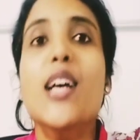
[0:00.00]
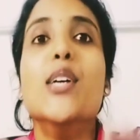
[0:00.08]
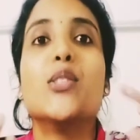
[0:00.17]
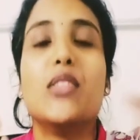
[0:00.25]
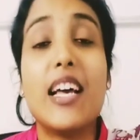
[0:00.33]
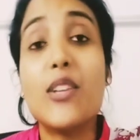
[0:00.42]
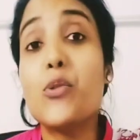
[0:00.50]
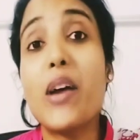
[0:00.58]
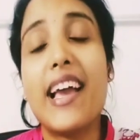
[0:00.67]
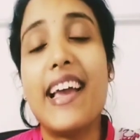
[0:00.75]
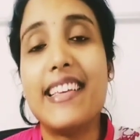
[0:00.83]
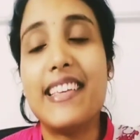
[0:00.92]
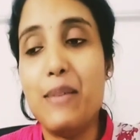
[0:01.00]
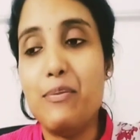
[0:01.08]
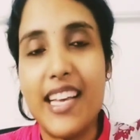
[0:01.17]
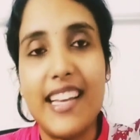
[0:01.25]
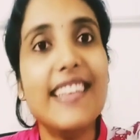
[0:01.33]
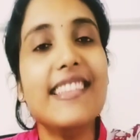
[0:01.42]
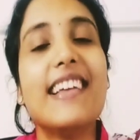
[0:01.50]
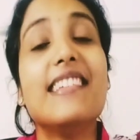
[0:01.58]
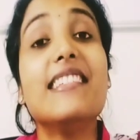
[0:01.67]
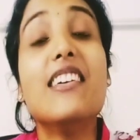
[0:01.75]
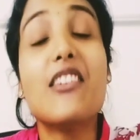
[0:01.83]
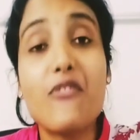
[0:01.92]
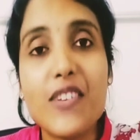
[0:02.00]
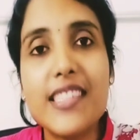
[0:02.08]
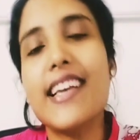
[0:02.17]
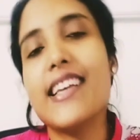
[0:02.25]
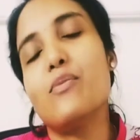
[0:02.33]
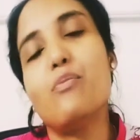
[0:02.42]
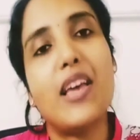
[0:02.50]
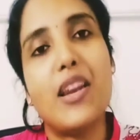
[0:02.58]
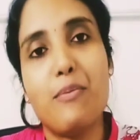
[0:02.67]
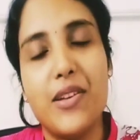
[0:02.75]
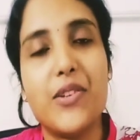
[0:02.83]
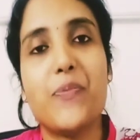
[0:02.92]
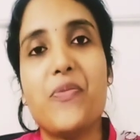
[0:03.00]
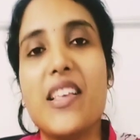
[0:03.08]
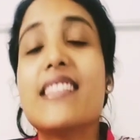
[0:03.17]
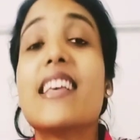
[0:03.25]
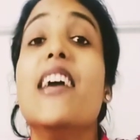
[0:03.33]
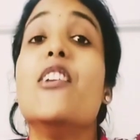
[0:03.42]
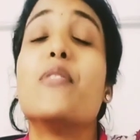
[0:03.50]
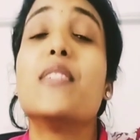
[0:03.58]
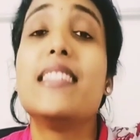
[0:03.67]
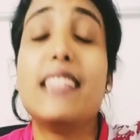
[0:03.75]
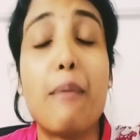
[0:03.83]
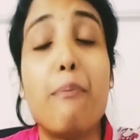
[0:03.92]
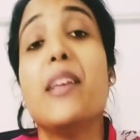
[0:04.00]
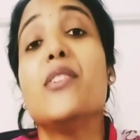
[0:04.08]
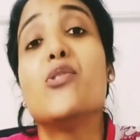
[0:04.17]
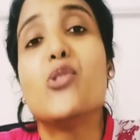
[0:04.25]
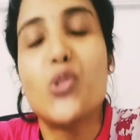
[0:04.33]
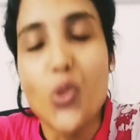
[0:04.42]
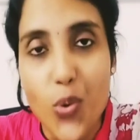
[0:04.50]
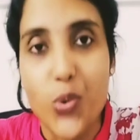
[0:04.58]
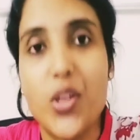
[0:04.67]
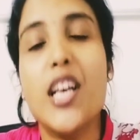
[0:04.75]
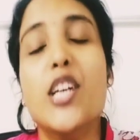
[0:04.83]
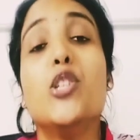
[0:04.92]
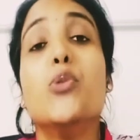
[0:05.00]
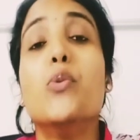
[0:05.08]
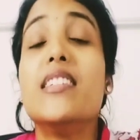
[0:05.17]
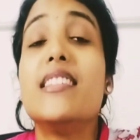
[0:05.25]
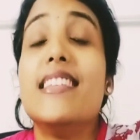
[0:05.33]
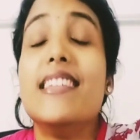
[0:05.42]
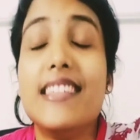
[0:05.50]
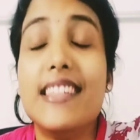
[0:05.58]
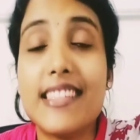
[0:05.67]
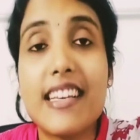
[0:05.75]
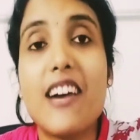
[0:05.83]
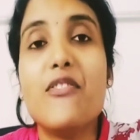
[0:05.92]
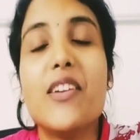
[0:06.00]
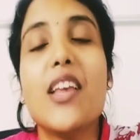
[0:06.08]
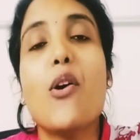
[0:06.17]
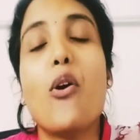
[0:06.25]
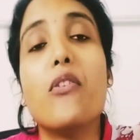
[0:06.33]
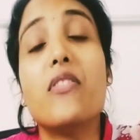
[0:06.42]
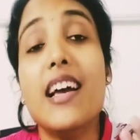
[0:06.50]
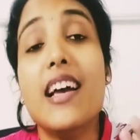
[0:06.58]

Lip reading: So that is why I keep telling that Griffith's experiment is kind of a stepping stone towards the discovery of